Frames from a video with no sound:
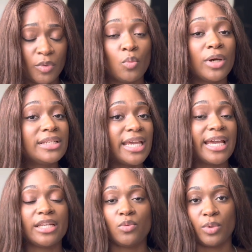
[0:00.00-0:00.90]
One day I
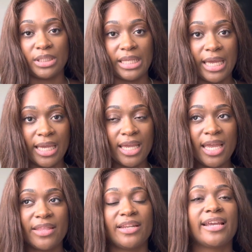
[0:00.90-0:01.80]
did one leg,
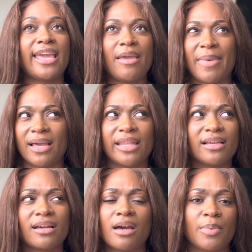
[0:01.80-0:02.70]
and then I came back
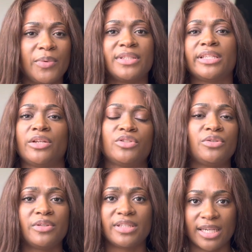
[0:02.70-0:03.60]
a couple weeks later to do
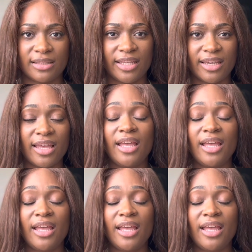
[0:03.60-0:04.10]
the second leg.